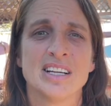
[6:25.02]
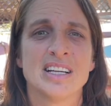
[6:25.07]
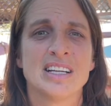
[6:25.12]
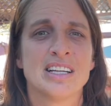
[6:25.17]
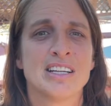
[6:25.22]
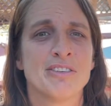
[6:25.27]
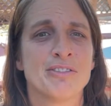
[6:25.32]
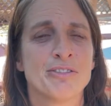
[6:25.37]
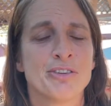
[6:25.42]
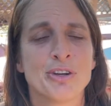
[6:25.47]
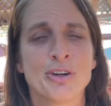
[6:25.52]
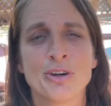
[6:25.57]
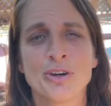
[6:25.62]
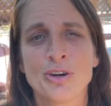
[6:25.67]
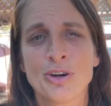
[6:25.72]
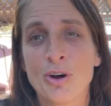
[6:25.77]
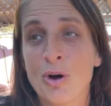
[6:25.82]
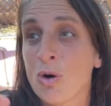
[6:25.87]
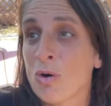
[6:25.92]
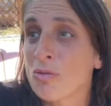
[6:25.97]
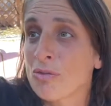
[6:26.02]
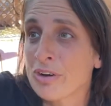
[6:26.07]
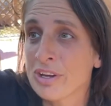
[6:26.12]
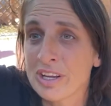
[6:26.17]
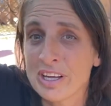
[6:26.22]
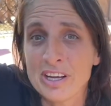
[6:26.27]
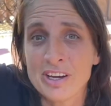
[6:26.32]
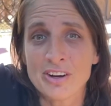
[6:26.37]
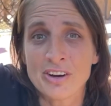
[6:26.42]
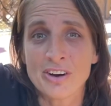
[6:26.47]
If you're over
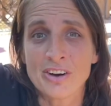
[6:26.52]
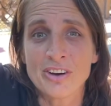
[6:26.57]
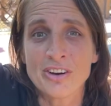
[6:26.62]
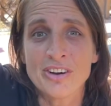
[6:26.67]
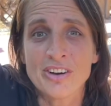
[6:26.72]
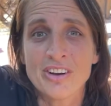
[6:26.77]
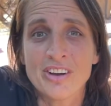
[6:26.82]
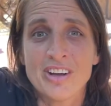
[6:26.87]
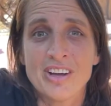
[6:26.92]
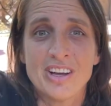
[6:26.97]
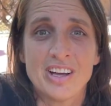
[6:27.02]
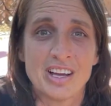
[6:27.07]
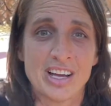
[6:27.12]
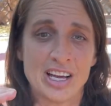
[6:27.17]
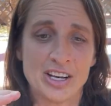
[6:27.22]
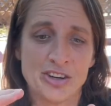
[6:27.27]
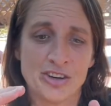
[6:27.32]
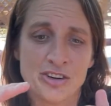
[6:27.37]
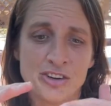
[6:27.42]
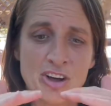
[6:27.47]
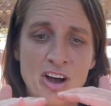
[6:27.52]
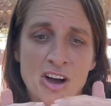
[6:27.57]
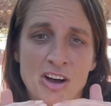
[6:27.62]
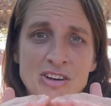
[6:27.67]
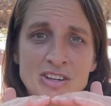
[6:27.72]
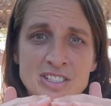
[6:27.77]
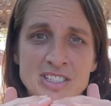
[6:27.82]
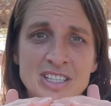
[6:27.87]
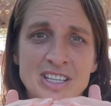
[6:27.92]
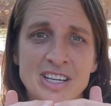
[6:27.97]
here and your
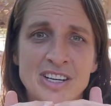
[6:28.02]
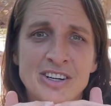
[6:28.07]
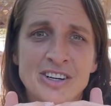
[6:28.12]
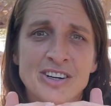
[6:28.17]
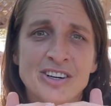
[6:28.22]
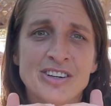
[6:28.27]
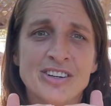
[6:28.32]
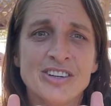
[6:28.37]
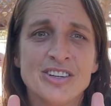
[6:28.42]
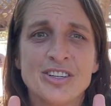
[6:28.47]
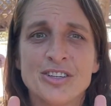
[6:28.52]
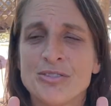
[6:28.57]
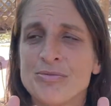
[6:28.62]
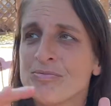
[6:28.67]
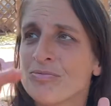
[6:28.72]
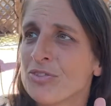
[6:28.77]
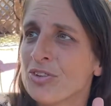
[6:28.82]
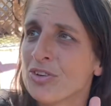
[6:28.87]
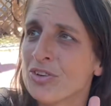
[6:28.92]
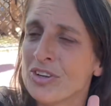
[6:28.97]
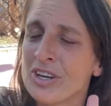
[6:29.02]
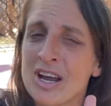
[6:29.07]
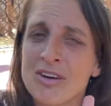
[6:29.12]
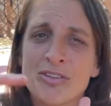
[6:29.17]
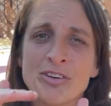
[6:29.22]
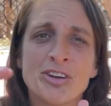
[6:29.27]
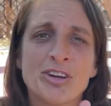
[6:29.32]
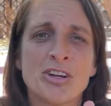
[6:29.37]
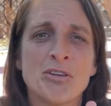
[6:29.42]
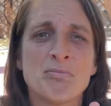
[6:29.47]
dog's here, you're
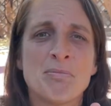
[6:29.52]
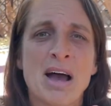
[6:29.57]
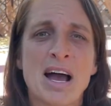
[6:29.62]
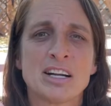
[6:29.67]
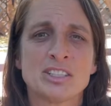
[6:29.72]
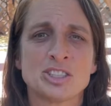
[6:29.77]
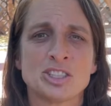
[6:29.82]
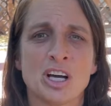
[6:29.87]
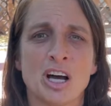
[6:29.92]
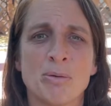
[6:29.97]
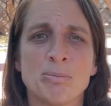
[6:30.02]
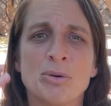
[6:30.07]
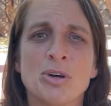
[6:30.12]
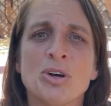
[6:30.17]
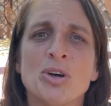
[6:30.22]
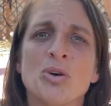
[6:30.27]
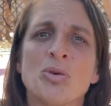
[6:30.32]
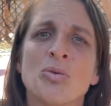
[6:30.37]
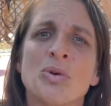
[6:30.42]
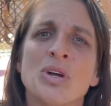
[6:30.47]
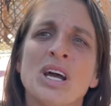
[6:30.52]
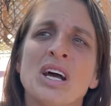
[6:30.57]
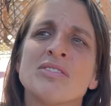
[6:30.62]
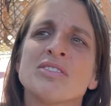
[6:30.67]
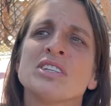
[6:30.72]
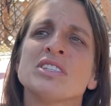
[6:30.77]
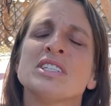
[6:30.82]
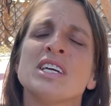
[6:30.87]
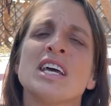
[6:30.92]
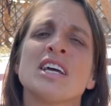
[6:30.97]
never going to match up. We have
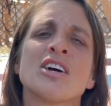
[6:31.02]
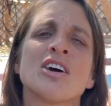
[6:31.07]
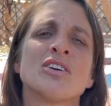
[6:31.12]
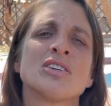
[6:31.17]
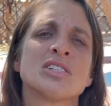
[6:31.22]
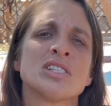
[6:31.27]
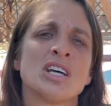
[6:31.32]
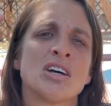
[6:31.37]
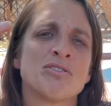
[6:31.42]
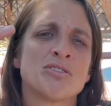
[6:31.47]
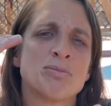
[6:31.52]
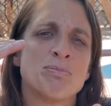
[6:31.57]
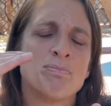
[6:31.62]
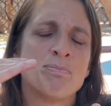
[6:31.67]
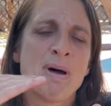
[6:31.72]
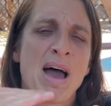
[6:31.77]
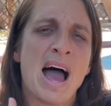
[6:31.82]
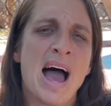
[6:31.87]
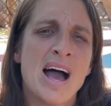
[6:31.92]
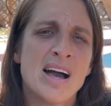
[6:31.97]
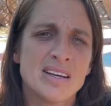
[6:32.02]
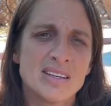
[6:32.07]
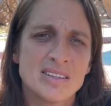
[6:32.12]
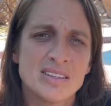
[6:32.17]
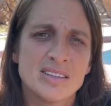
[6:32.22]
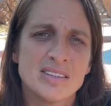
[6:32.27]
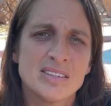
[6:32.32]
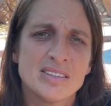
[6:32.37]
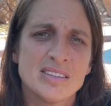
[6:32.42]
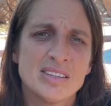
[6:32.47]
to take ourselves back
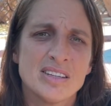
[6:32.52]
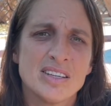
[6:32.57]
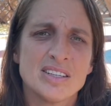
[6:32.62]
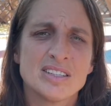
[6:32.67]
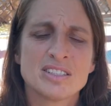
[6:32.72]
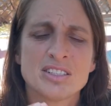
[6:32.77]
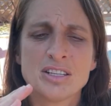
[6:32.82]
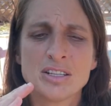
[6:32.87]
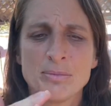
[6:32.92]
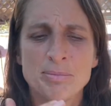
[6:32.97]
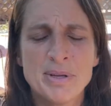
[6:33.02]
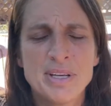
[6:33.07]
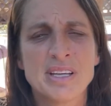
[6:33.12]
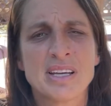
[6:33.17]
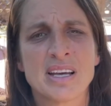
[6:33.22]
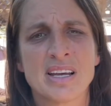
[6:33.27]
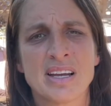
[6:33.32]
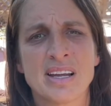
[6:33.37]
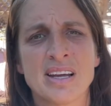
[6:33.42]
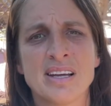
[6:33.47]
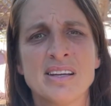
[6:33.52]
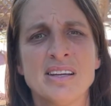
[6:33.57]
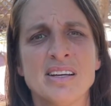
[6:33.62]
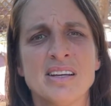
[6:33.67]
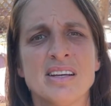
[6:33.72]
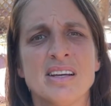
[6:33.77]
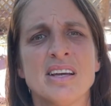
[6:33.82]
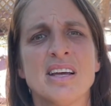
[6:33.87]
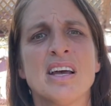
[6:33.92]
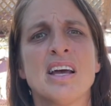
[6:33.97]
to the beginning
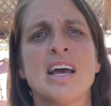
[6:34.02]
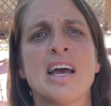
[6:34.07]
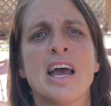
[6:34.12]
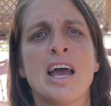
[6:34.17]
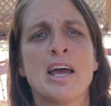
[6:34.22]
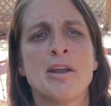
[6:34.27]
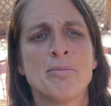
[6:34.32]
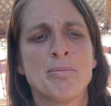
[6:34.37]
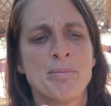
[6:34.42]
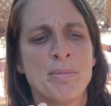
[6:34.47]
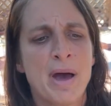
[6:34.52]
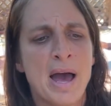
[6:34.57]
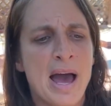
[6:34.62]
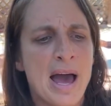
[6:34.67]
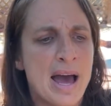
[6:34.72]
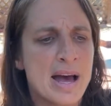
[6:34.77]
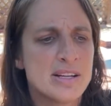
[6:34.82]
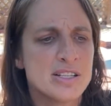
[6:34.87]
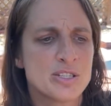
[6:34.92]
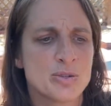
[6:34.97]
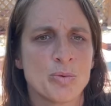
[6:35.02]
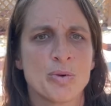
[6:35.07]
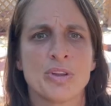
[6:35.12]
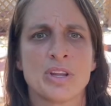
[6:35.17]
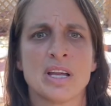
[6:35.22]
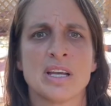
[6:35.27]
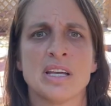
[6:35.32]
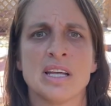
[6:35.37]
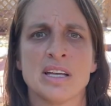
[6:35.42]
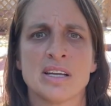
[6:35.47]
and past where
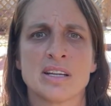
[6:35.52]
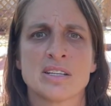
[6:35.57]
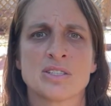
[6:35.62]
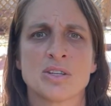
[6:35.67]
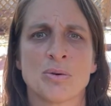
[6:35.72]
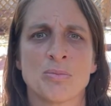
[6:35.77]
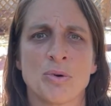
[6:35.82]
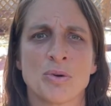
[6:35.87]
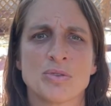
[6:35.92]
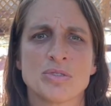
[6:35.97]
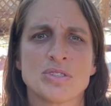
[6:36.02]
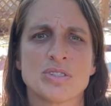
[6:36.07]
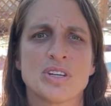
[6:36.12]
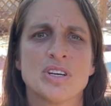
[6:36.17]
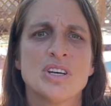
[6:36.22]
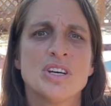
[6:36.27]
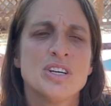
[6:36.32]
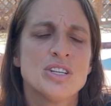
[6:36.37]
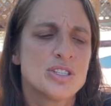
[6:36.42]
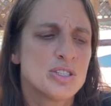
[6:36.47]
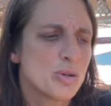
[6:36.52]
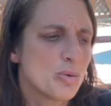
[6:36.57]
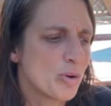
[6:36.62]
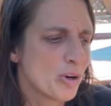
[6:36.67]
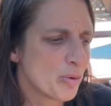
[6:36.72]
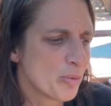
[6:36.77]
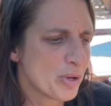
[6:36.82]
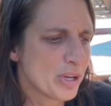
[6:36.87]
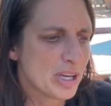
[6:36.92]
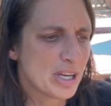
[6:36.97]
they need us, almost to
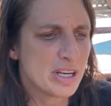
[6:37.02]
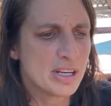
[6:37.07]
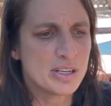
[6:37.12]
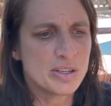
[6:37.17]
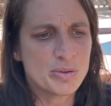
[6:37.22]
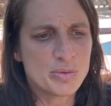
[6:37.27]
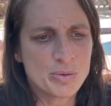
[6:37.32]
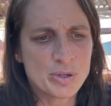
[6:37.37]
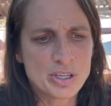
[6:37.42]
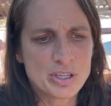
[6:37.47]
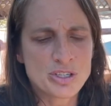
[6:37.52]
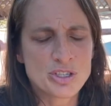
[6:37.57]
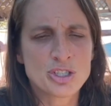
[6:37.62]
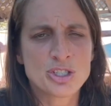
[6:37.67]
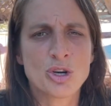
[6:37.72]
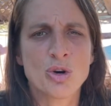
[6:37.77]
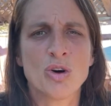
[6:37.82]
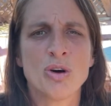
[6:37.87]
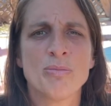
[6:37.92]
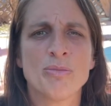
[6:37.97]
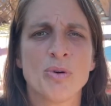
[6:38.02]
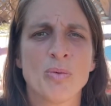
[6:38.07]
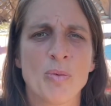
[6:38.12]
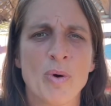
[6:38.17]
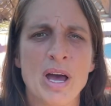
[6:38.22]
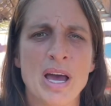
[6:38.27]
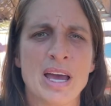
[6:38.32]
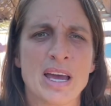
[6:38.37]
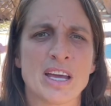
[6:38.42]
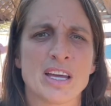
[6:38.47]
where we can show them the
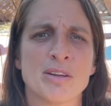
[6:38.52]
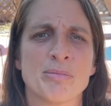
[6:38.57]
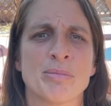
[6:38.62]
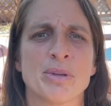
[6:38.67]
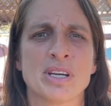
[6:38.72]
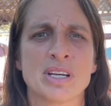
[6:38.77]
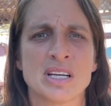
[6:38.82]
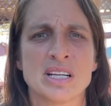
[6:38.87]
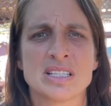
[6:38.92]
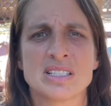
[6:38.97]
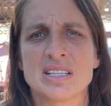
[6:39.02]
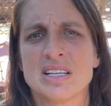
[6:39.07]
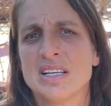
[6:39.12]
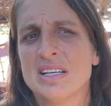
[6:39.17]
way, because